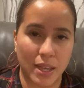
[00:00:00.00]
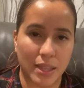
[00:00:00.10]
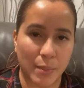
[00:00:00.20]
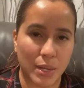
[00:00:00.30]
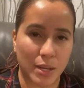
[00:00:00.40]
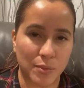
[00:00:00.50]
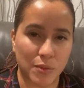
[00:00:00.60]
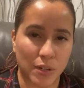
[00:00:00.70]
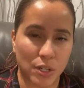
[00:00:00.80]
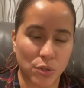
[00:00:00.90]
That becomes
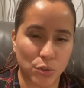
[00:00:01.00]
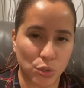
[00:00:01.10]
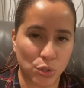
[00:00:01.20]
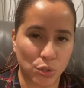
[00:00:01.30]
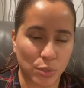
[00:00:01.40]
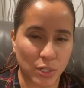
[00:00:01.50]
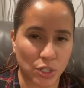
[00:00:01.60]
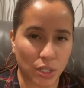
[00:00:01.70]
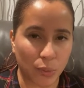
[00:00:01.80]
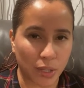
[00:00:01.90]
very crucial,
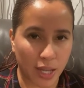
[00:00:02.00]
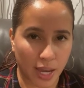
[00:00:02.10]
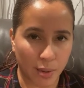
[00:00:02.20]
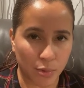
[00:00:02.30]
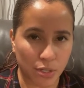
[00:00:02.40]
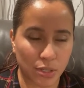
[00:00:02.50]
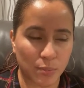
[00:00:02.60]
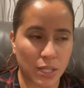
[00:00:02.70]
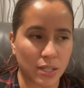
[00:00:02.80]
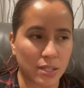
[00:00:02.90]
especially with cameras,
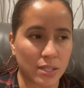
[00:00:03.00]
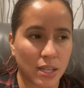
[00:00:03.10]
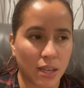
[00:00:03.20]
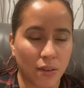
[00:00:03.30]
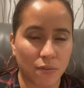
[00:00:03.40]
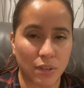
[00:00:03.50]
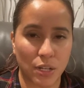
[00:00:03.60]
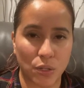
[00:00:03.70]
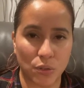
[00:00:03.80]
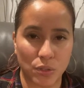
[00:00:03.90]
because
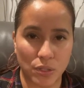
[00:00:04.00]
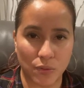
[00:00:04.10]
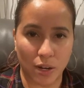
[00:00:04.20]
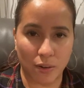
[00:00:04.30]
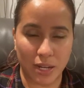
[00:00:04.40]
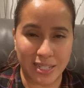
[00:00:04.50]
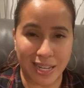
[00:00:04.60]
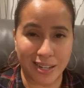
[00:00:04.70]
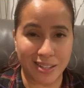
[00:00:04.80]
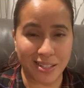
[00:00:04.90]
video is very
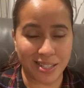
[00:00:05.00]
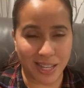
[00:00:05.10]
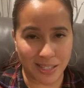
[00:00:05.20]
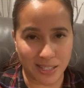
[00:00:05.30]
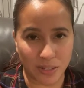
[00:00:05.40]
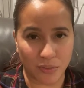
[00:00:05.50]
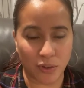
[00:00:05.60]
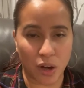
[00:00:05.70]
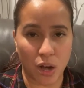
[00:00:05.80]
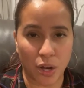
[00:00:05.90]
data intensive
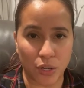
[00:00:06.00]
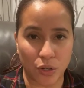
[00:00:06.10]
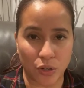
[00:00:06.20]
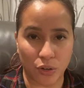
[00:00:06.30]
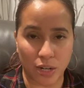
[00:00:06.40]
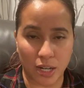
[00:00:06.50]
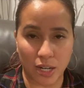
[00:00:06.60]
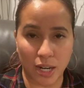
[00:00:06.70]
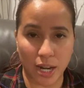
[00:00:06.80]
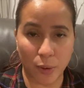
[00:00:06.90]
on your
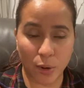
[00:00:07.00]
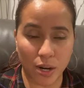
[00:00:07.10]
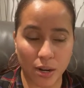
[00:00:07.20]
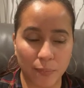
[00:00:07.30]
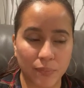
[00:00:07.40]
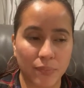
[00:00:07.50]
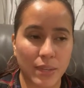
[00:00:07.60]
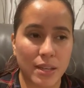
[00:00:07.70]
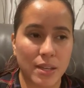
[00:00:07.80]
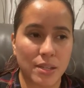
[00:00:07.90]
internet network.
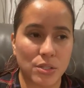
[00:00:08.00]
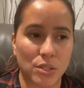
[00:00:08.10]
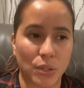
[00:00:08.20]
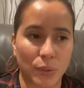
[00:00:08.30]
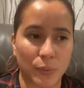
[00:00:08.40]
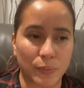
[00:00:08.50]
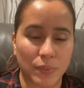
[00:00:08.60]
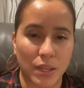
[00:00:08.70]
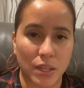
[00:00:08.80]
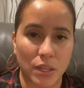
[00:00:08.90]
So
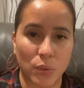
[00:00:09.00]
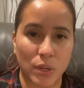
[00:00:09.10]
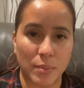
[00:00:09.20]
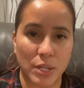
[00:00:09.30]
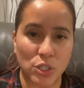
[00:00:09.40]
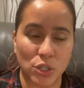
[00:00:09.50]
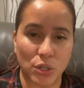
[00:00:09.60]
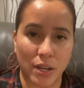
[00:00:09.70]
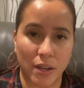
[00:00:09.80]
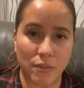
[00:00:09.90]
you want to make sure
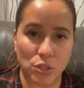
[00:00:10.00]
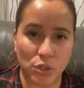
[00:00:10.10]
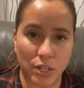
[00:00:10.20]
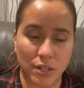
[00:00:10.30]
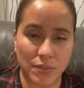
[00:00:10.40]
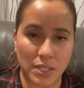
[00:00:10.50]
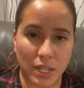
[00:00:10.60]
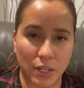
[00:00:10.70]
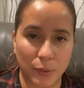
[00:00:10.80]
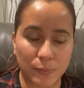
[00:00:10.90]
you have a strong enough
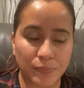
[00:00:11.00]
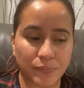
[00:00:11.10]
signal.